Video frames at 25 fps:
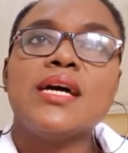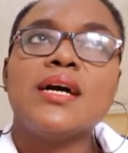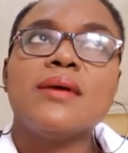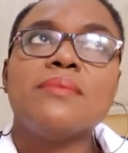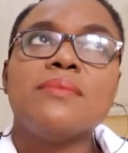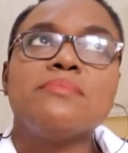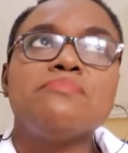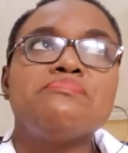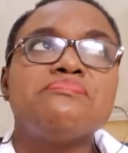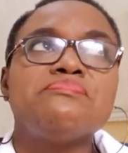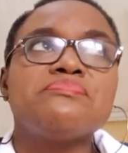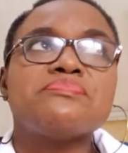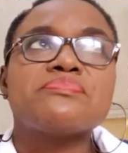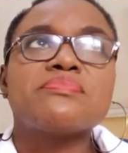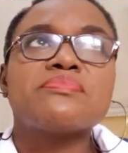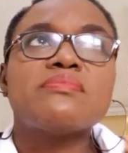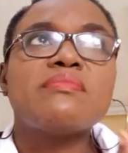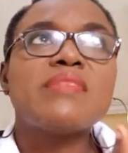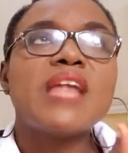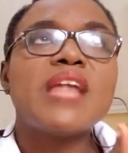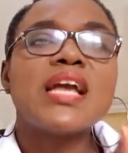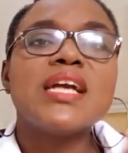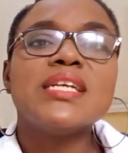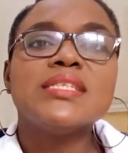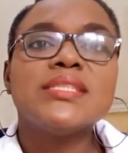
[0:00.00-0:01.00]

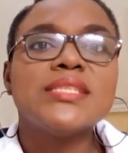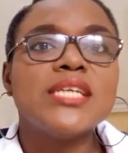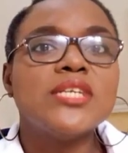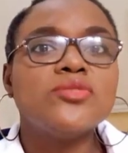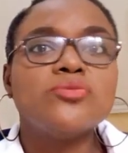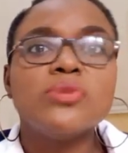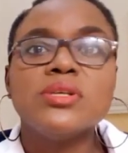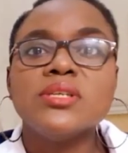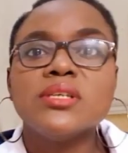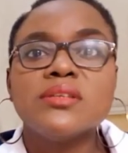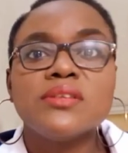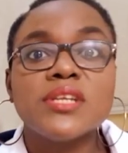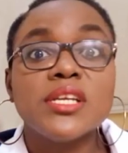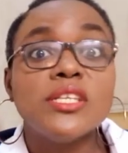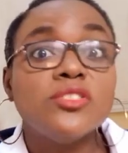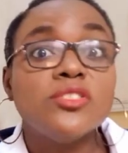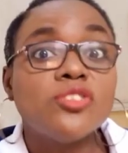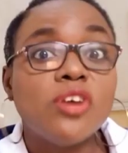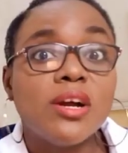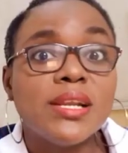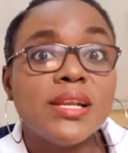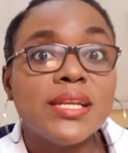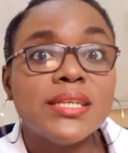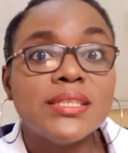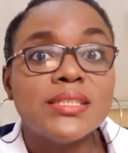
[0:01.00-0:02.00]
um, say, twenty-three
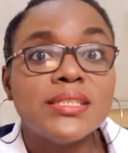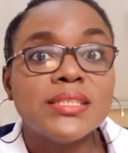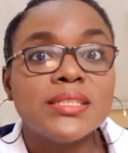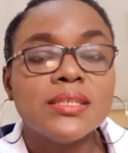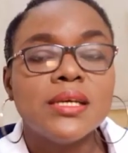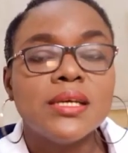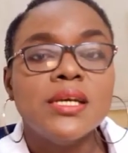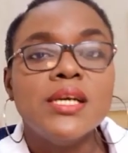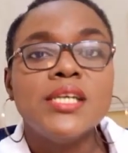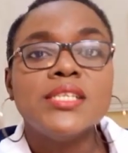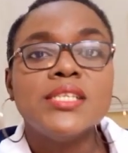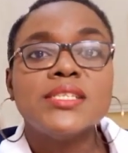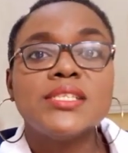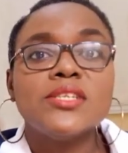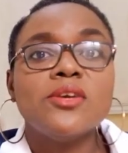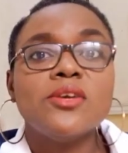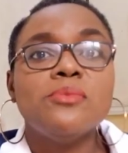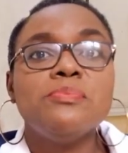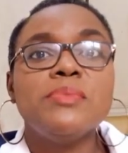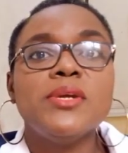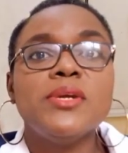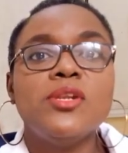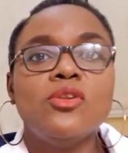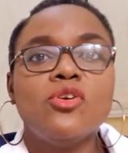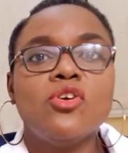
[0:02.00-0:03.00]
dollars,
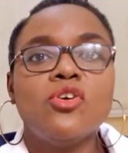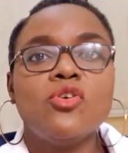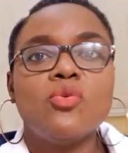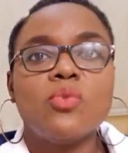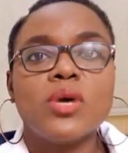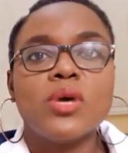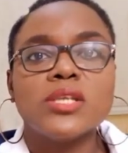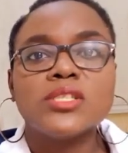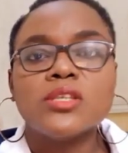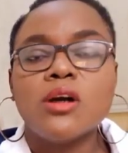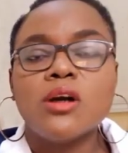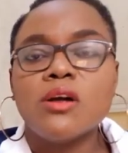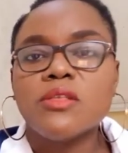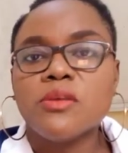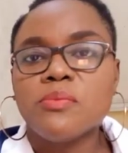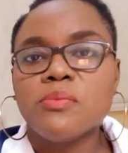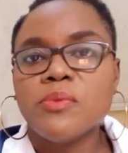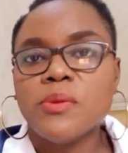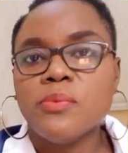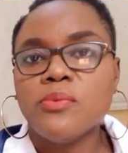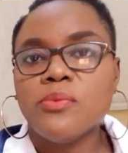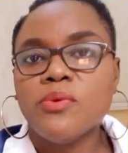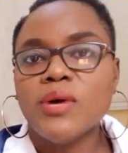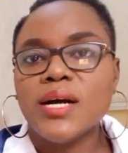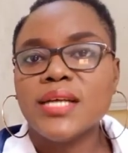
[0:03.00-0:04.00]
still below what other
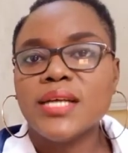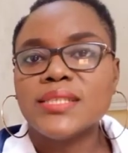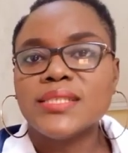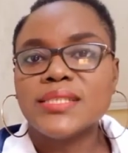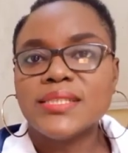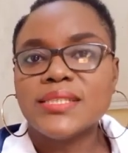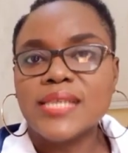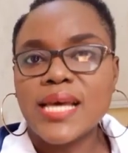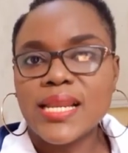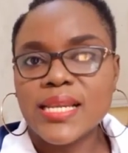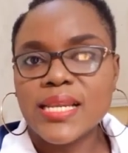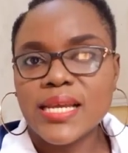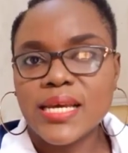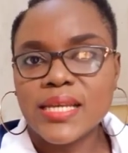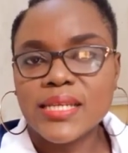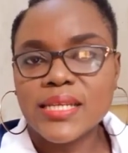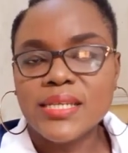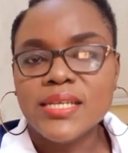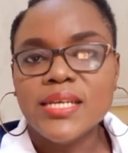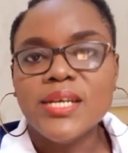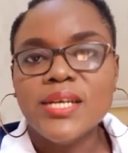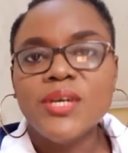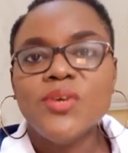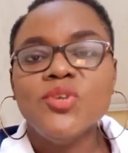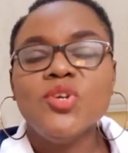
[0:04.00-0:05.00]
people are
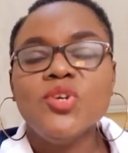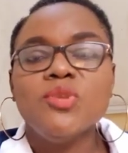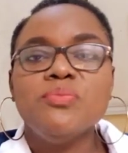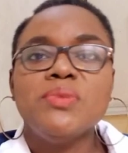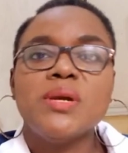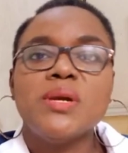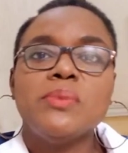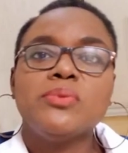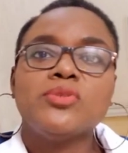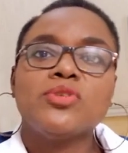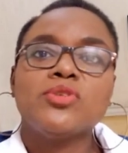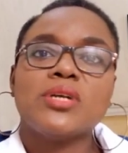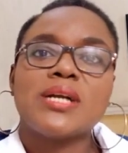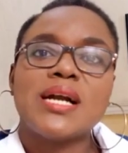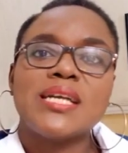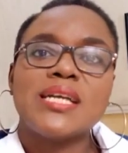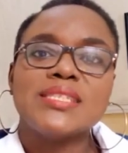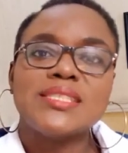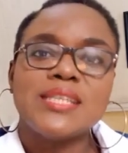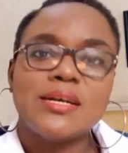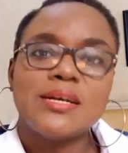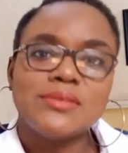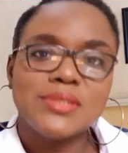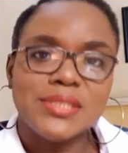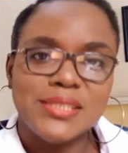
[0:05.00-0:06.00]
selling, you'll be able to
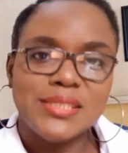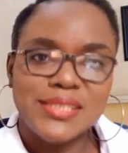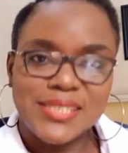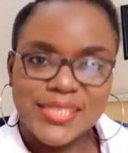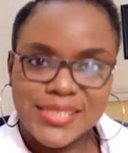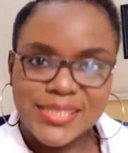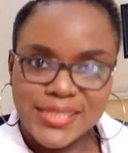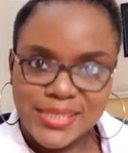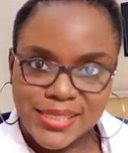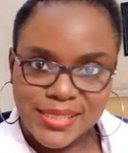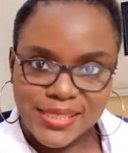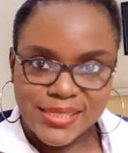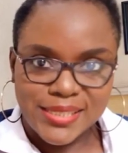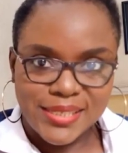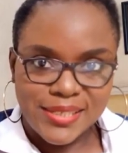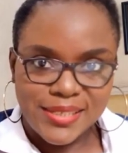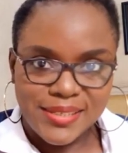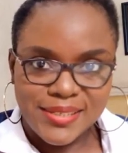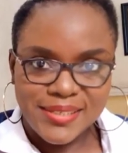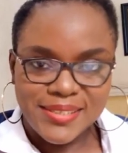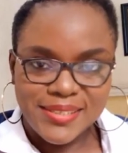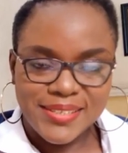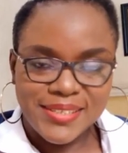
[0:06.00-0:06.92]
cash out in this season.